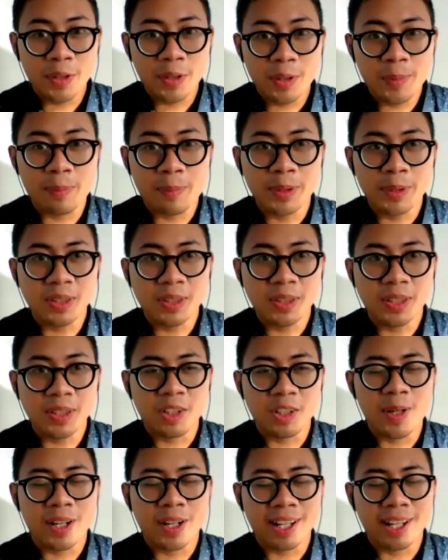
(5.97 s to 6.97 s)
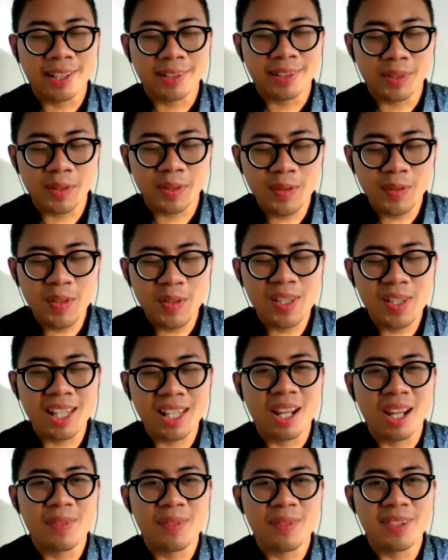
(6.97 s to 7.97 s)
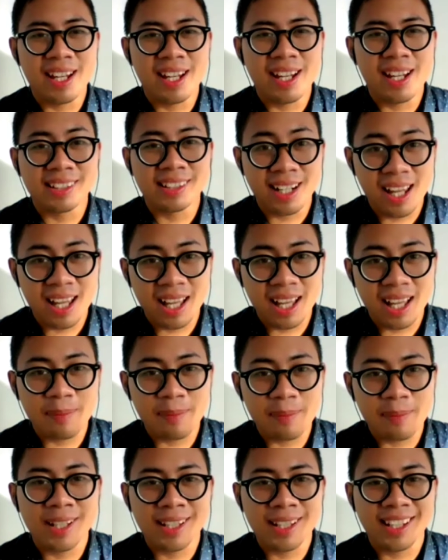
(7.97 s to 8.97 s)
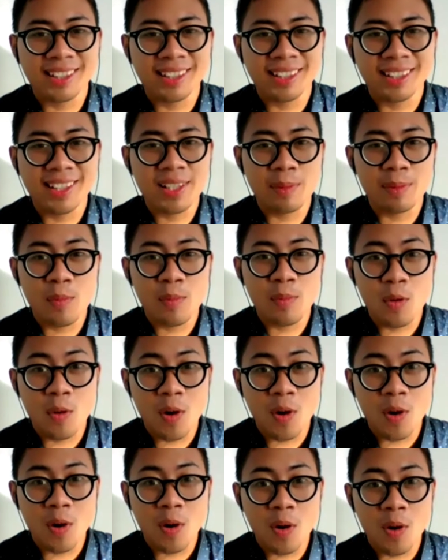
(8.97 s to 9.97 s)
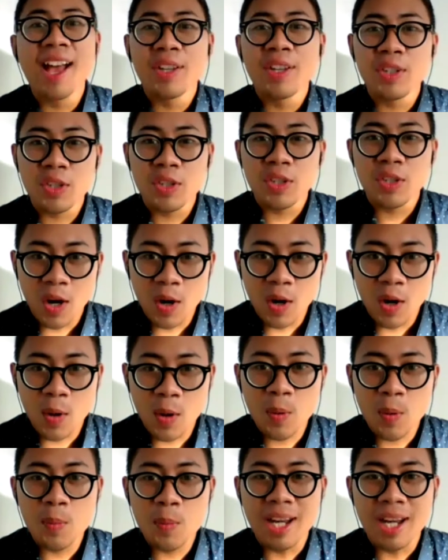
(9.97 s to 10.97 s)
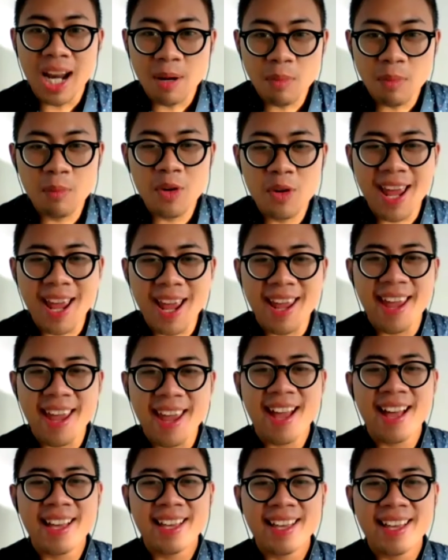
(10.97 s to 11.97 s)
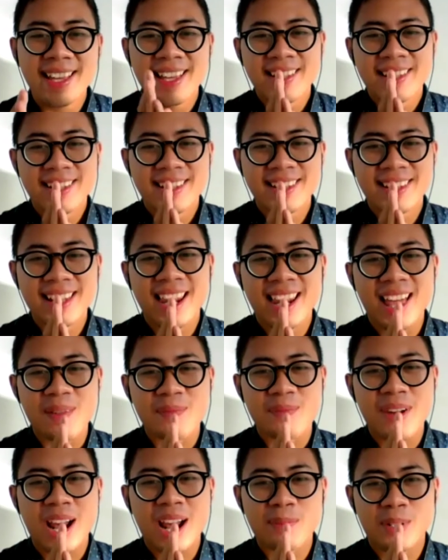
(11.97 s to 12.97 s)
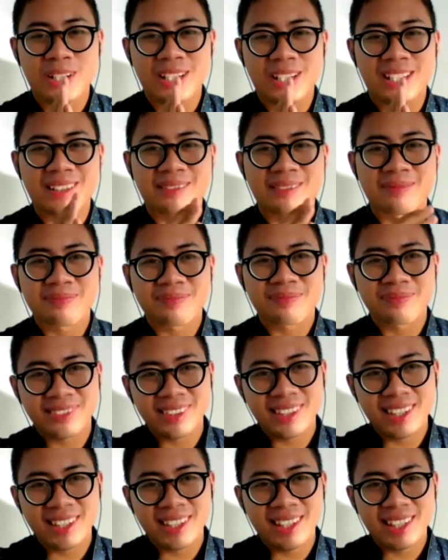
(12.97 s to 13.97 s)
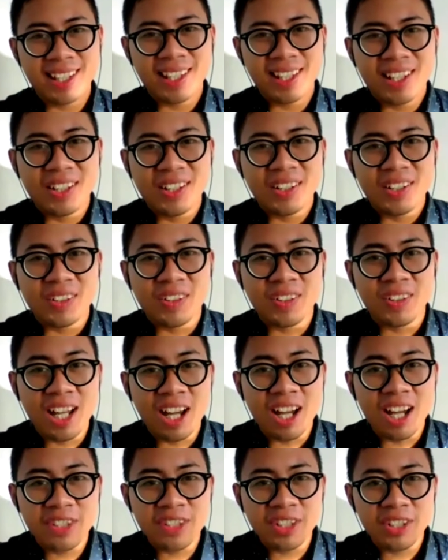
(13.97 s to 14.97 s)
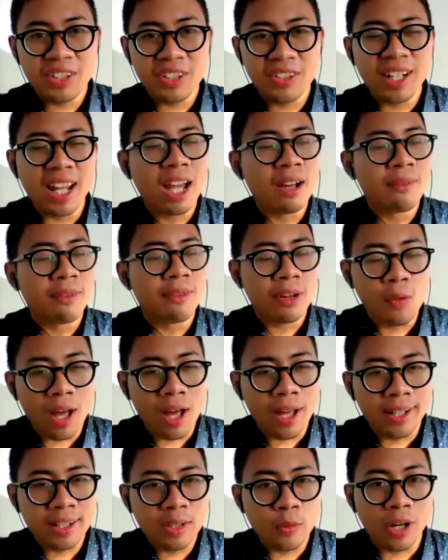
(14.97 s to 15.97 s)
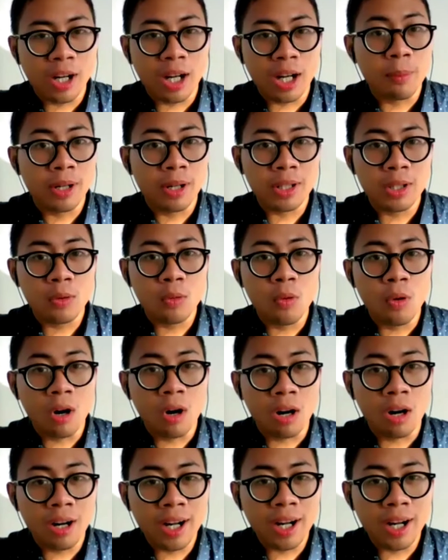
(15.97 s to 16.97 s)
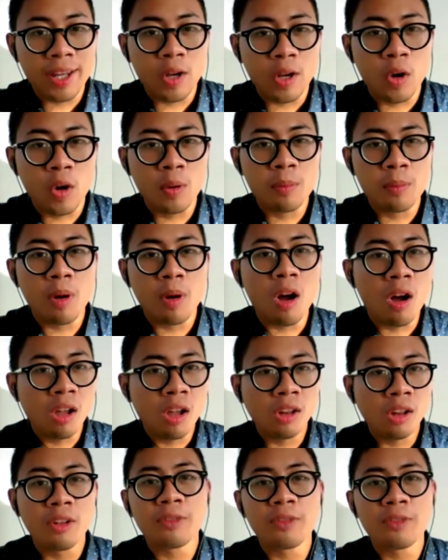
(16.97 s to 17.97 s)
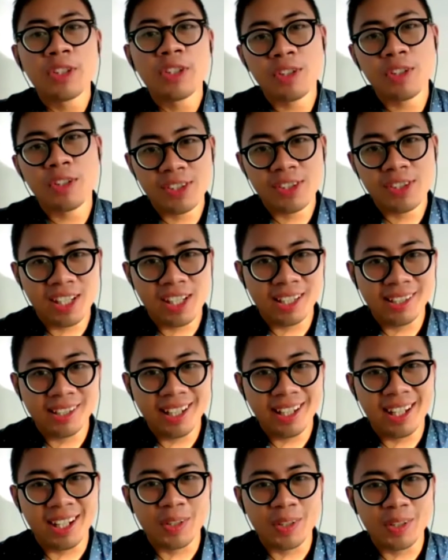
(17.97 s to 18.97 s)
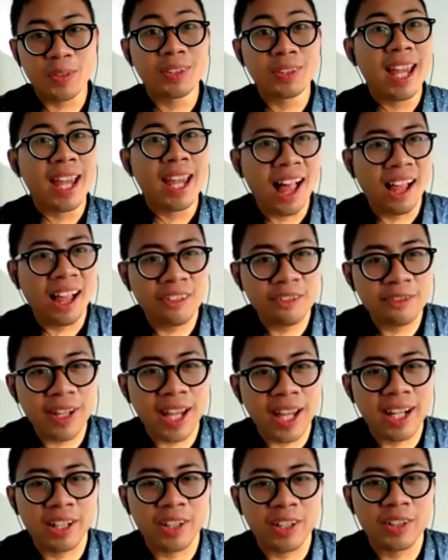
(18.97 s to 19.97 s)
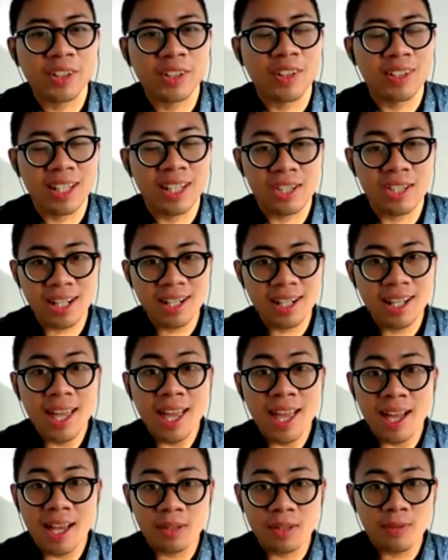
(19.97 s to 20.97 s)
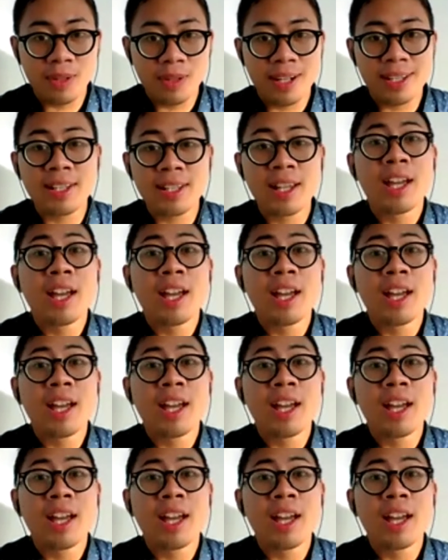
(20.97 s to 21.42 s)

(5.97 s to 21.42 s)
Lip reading: warahmatullahi wabarakatuh. Salam sejahtera bagi kita semua. Shalom, Namo Buddhaya, Salam Harmoni. Good afternoon, everyone, wherever you are. I hope all of you still in a good health and a good condition, as well as